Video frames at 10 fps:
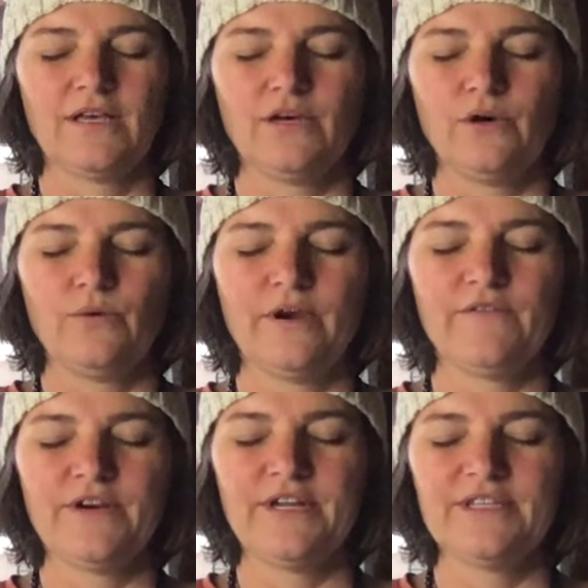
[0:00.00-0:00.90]

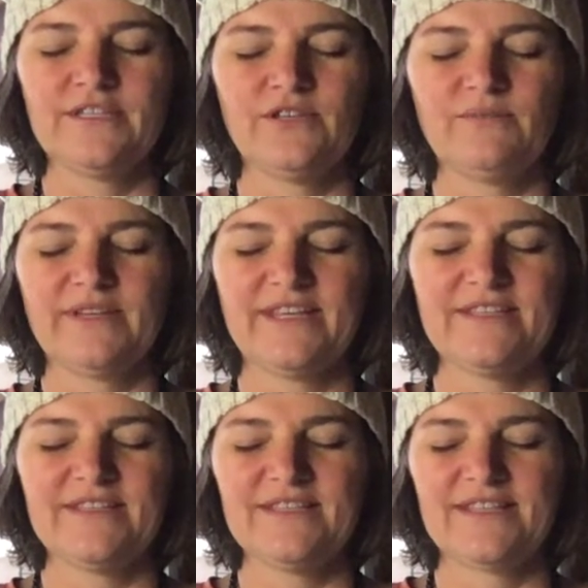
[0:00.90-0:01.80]
wherever it is that you place
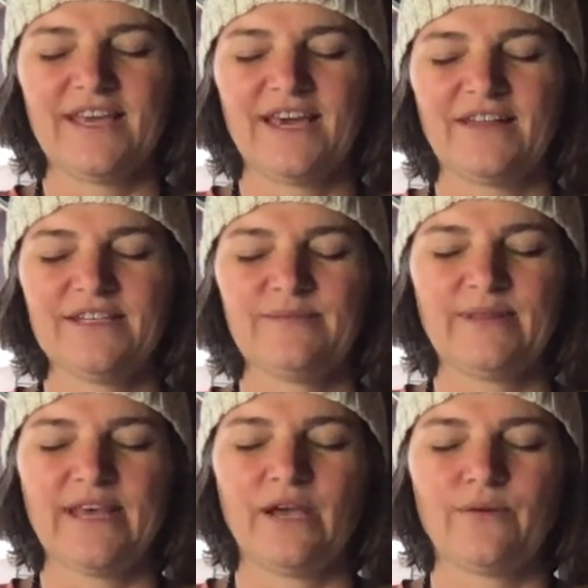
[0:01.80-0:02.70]
the scale, let's
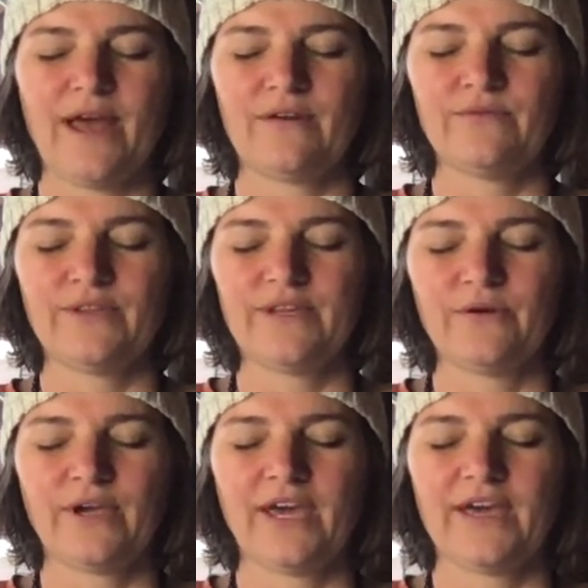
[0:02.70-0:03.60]
play around with it,
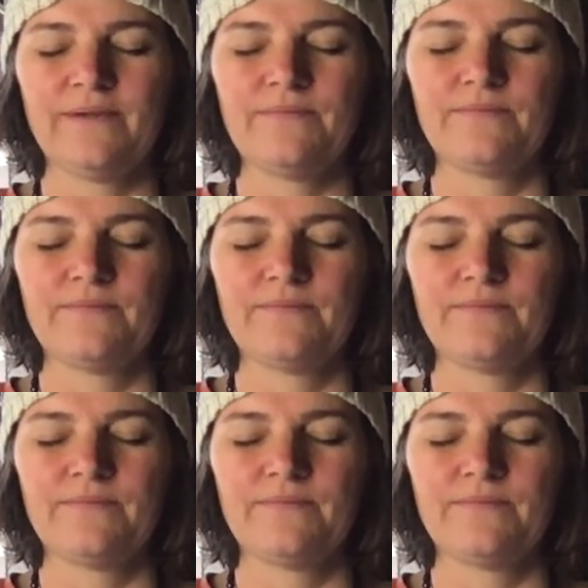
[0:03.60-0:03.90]
okay?